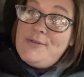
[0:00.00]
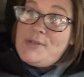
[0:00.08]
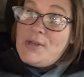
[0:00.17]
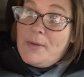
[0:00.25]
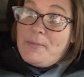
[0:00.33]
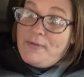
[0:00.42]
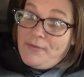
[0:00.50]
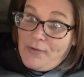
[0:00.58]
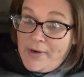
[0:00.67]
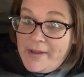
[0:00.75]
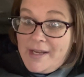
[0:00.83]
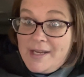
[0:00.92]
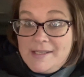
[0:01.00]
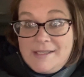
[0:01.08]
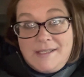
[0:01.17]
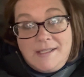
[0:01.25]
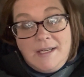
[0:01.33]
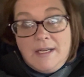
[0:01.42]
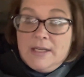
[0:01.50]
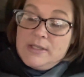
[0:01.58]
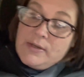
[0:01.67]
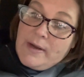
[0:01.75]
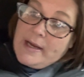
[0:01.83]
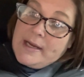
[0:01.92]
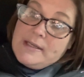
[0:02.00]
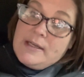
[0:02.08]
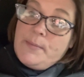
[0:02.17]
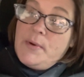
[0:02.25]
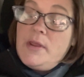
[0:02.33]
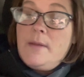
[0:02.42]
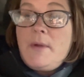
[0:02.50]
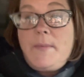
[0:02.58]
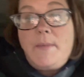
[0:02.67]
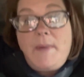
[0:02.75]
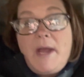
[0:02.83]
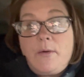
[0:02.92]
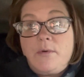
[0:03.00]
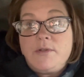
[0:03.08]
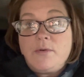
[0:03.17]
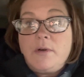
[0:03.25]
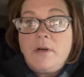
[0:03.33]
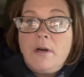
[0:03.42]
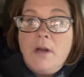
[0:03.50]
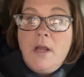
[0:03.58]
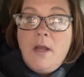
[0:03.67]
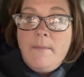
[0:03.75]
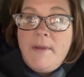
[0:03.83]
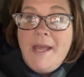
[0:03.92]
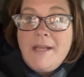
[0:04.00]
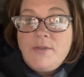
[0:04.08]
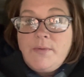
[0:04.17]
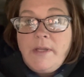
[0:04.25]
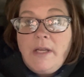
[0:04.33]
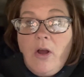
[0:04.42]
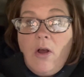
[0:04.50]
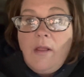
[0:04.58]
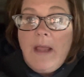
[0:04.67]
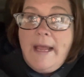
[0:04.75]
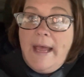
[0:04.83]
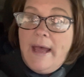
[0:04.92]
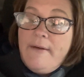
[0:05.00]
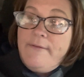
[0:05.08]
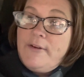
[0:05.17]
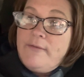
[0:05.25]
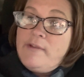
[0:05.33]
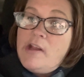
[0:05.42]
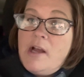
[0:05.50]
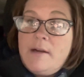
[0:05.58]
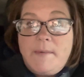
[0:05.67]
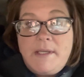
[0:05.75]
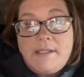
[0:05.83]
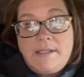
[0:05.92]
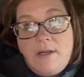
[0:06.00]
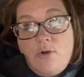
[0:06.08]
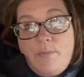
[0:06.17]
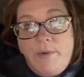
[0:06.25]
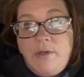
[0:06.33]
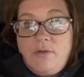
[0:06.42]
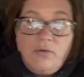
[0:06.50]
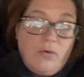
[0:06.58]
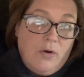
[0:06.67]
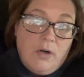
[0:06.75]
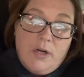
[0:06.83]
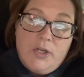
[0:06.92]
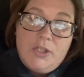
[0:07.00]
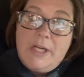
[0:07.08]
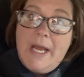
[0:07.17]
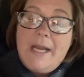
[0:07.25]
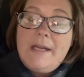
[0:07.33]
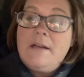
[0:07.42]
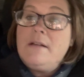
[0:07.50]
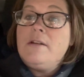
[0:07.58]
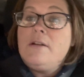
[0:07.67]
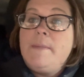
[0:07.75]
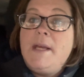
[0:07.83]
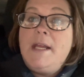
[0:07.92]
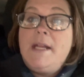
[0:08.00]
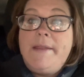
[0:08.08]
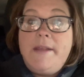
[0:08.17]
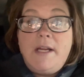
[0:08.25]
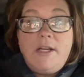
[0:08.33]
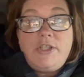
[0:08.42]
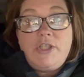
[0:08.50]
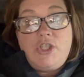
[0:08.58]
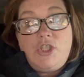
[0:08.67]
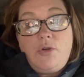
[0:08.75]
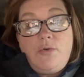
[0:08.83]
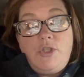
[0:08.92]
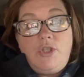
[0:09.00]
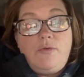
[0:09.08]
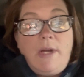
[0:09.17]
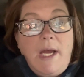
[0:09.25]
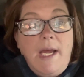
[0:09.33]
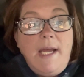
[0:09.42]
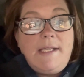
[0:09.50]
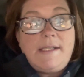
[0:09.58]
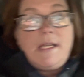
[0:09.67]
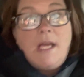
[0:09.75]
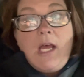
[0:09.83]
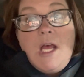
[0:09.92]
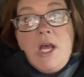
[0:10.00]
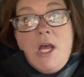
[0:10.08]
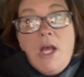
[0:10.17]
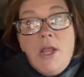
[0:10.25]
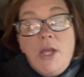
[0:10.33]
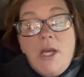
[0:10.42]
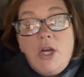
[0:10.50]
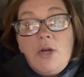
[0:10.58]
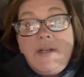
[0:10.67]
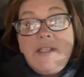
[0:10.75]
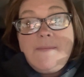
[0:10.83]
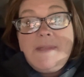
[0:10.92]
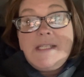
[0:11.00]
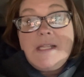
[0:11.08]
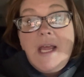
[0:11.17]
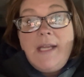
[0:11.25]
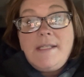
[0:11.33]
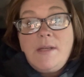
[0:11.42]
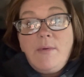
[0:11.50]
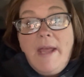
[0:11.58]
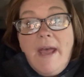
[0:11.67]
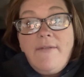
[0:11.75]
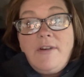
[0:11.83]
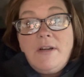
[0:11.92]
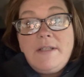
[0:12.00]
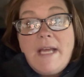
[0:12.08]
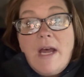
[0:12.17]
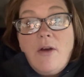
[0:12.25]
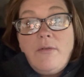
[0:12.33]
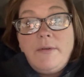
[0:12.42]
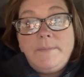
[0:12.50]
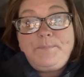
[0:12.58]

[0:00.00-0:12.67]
saw before this. So I ended up putting them up in backwards order. But that's really all I have for Vlogmas. I opened the drawer, chatted a little bit, and then I just showed you guys the Christmas lights that we have in our town